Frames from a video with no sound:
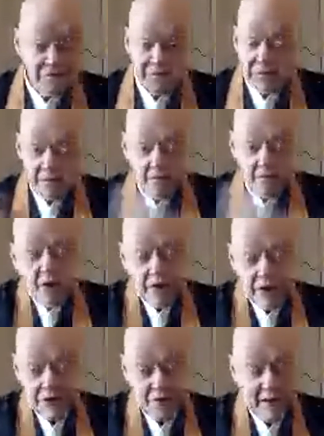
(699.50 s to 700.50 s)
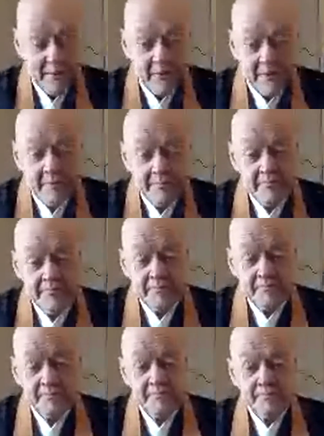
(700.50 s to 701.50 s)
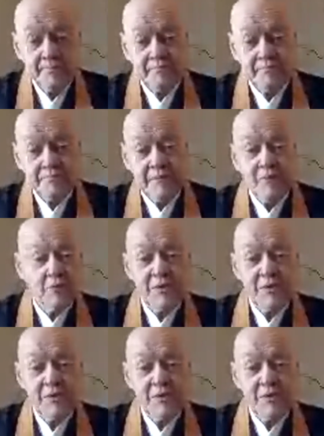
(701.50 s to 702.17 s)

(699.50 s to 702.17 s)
give all your time to them, even